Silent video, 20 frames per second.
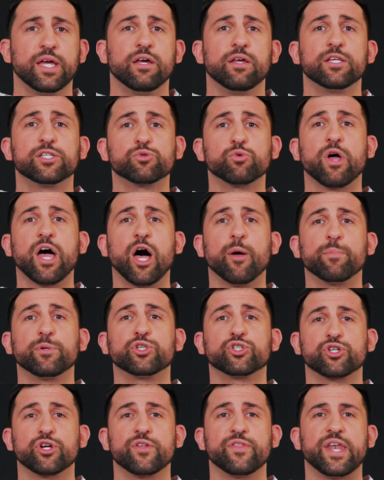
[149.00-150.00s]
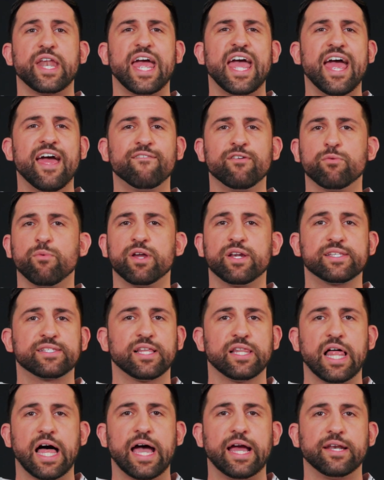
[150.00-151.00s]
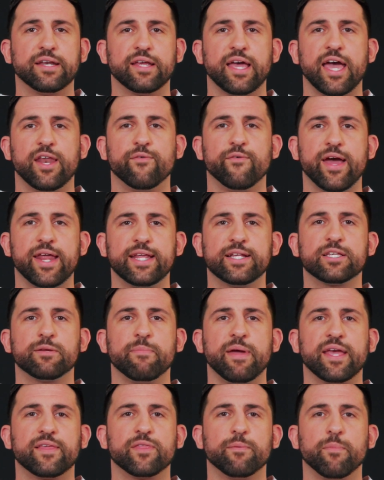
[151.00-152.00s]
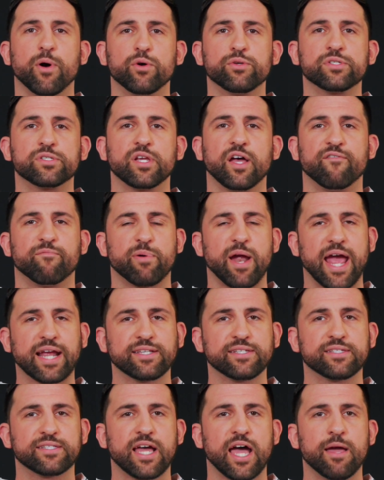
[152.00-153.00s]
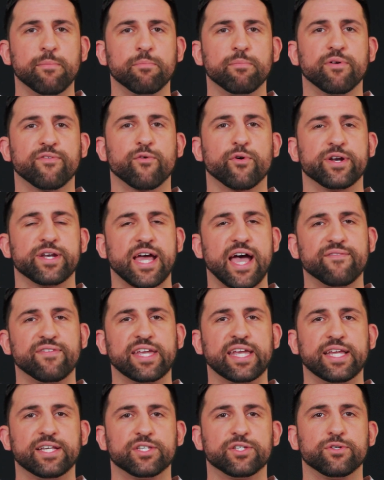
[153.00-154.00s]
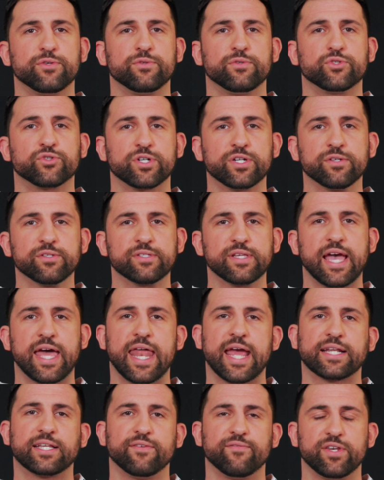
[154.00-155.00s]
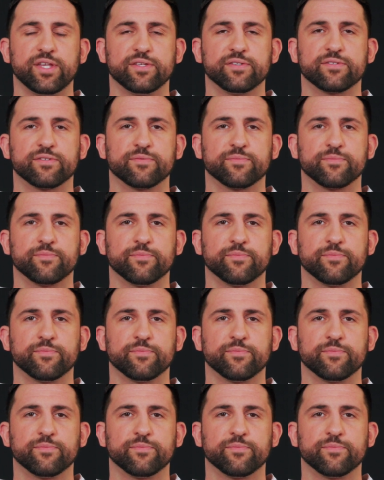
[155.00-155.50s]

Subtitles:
This will help ensure that everyone is aligned and ready to make the most of practice time before diving into drills and activities.